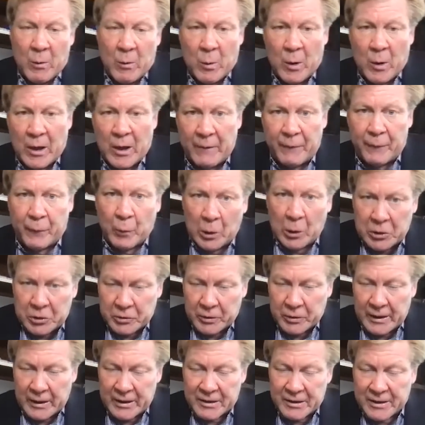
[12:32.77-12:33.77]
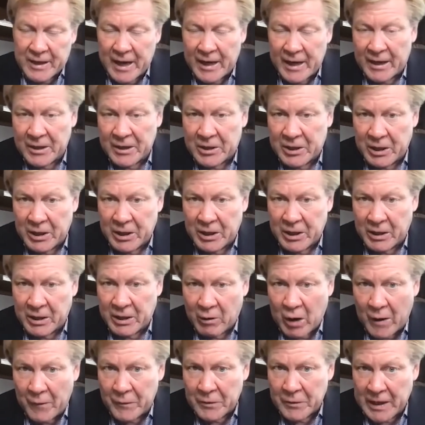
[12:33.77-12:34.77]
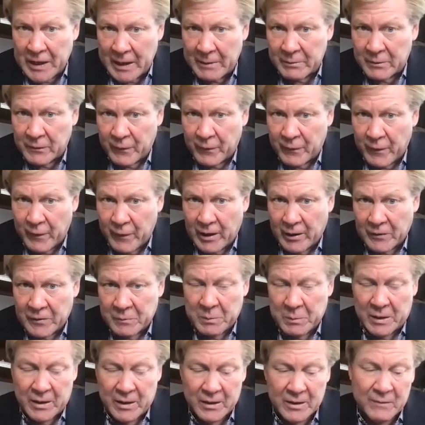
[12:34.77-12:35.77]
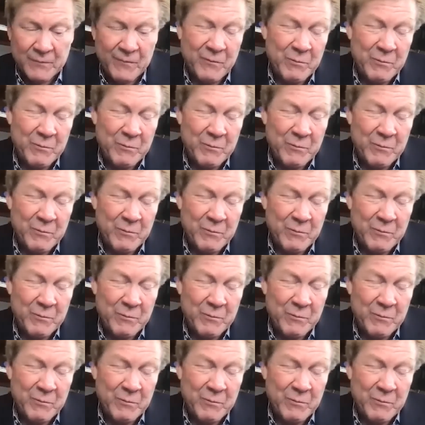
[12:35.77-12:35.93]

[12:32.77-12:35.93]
unfortunately, the second tier oftentimes fails because